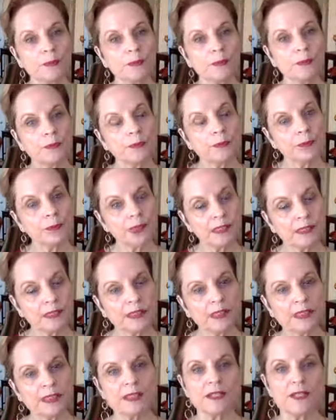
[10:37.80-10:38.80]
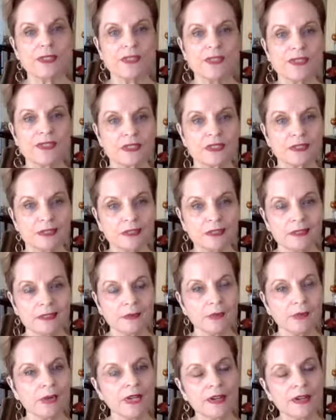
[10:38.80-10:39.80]
release in
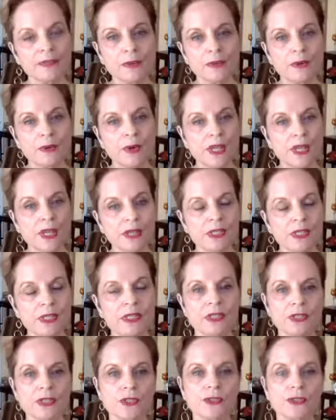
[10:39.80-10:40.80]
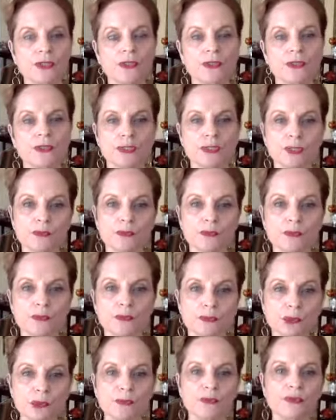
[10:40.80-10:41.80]
whatever way we need to
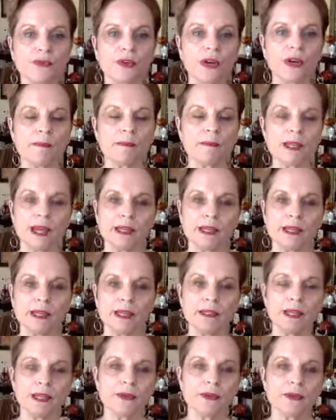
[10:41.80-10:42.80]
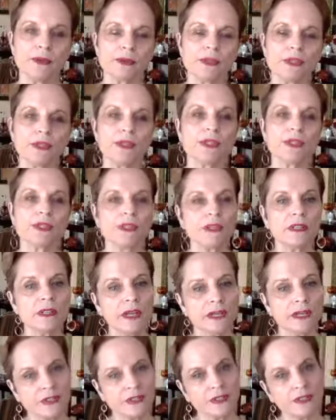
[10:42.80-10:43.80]
move from that encounter to the
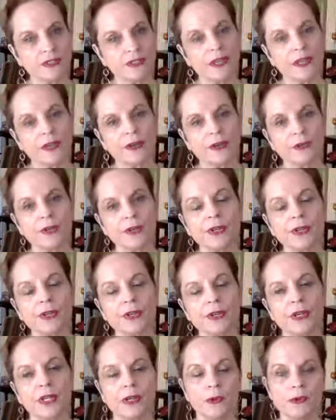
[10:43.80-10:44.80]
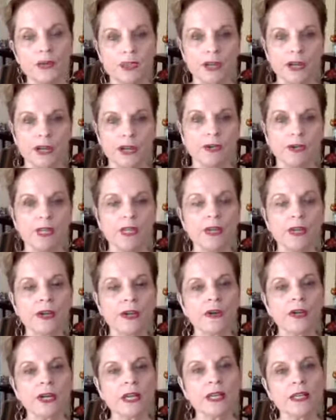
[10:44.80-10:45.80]
next encounter without
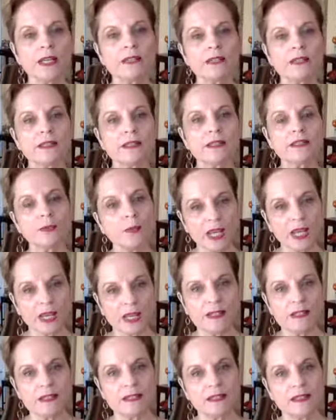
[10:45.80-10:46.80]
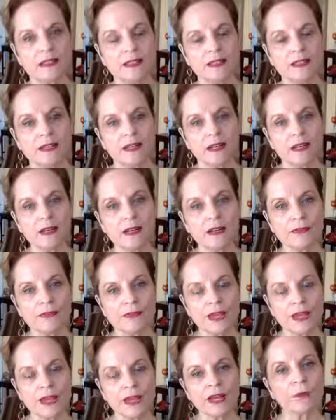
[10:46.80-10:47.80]
carrying the weight of
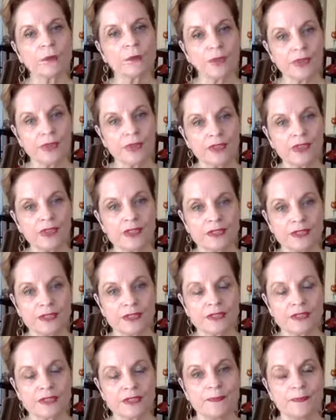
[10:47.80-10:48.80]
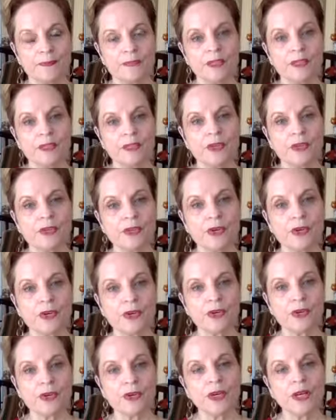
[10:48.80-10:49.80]
that with us.
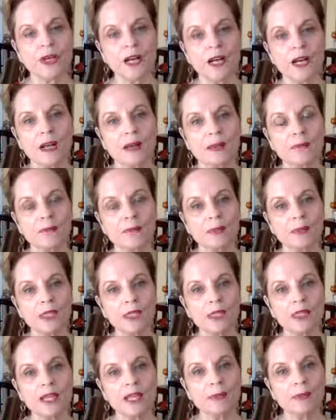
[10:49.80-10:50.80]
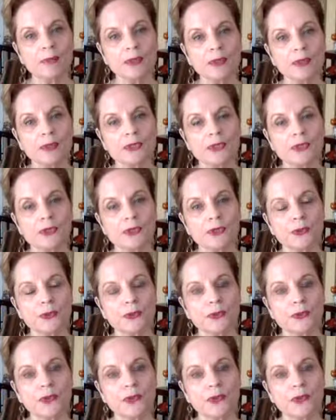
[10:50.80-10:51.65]
So being able to